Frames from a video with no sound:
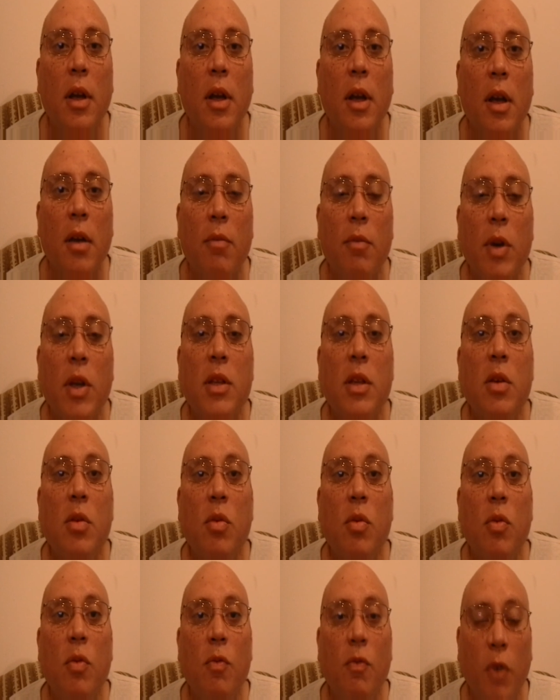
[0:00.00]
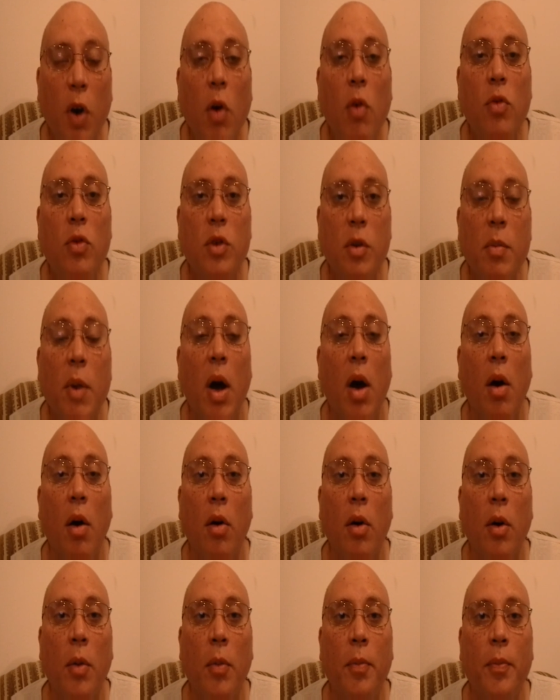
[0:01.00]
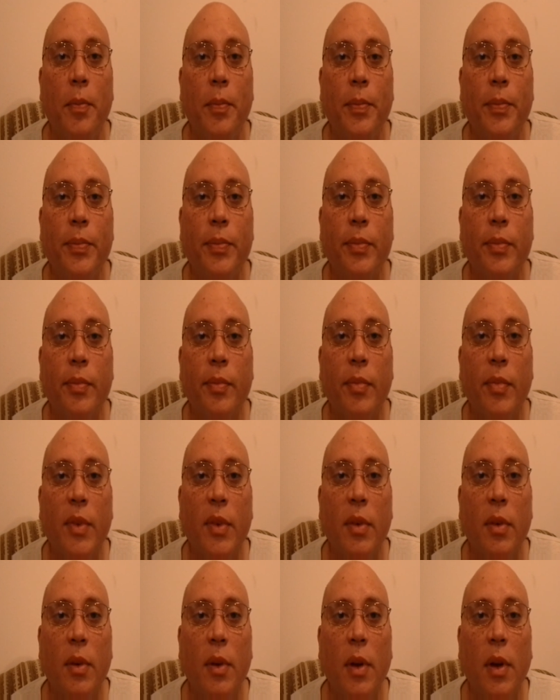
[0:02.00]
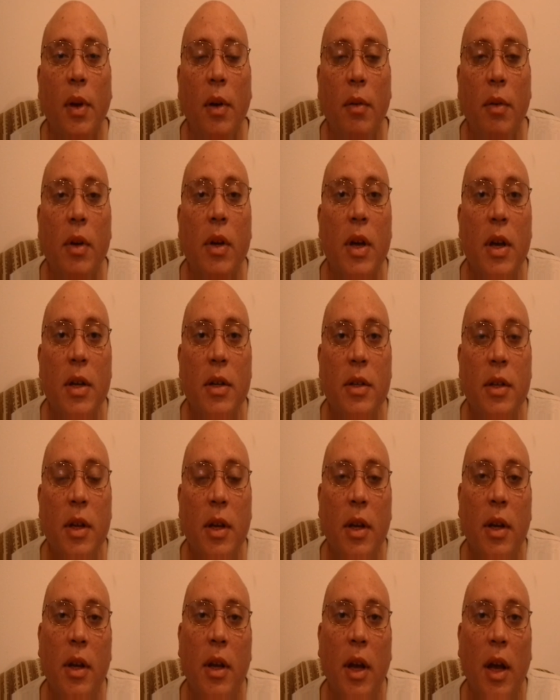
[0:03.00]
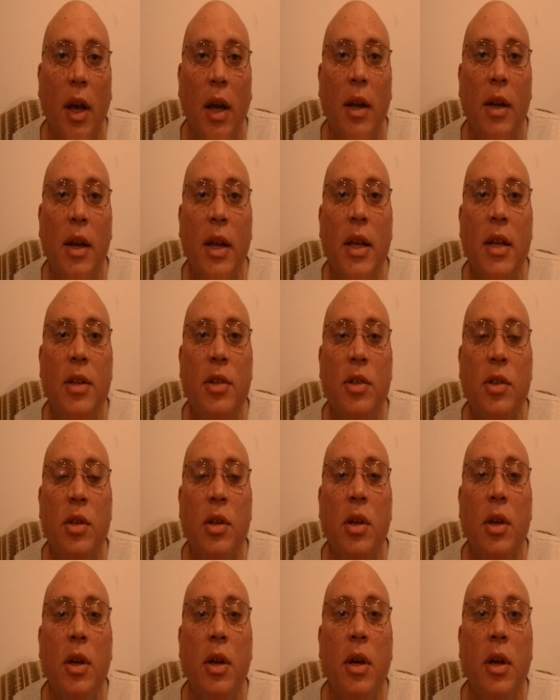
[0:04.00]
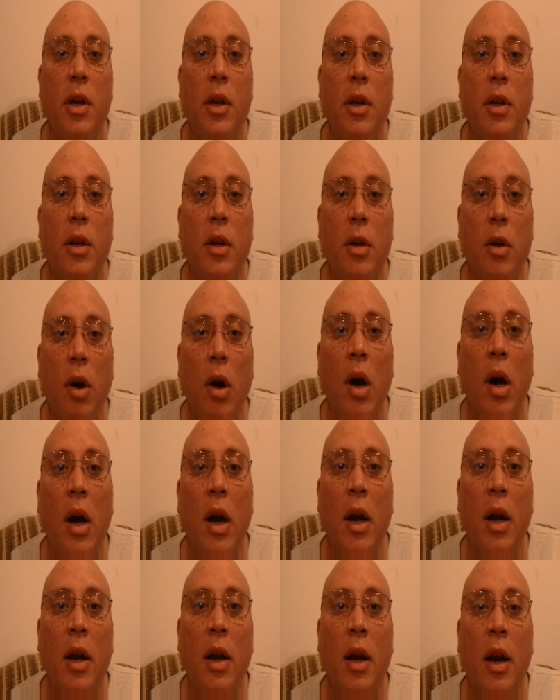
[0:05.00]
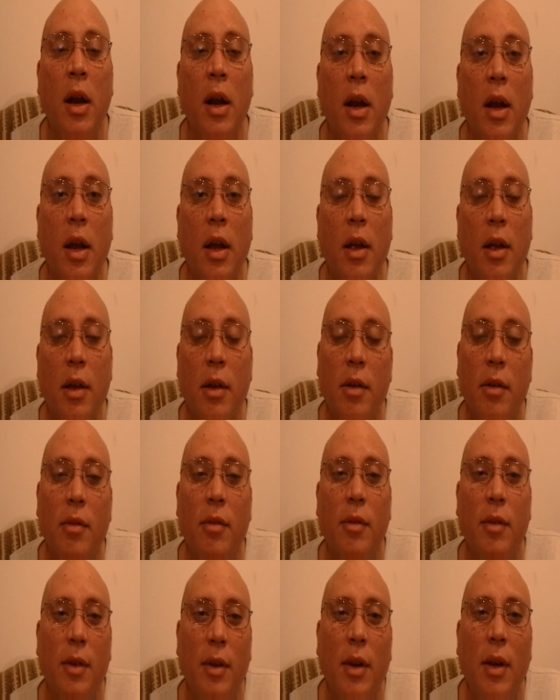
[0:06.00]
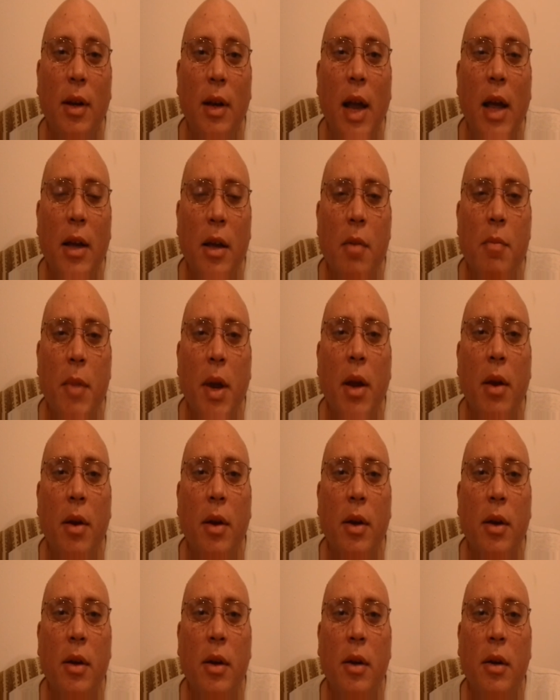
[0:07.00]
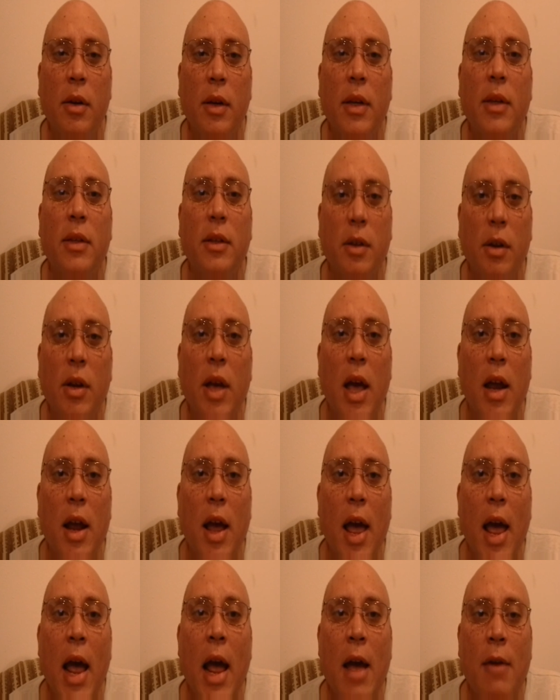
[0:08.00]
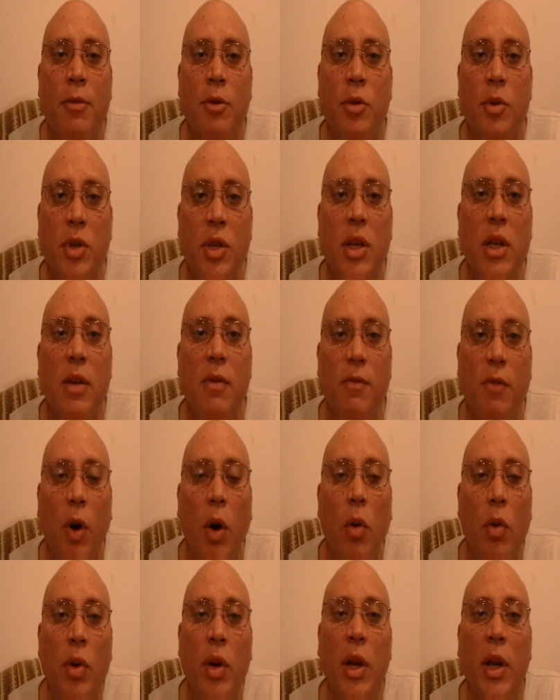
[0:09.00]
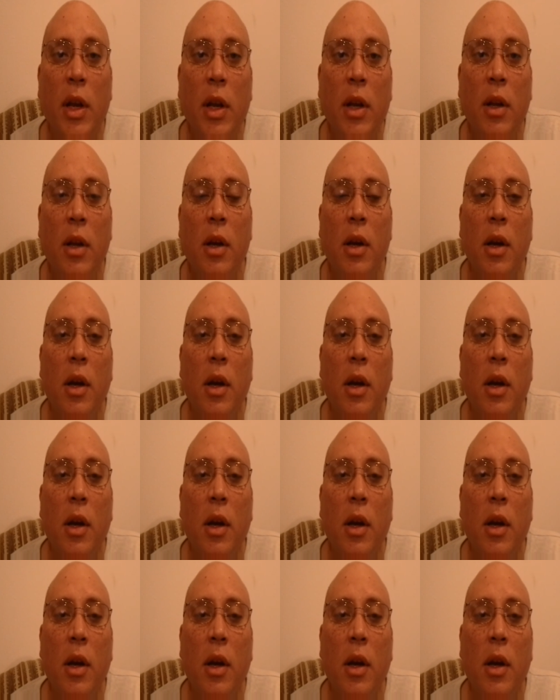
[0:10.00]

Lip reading: and when you vote tomorrow, because at least you are like America, you got an absentee voting.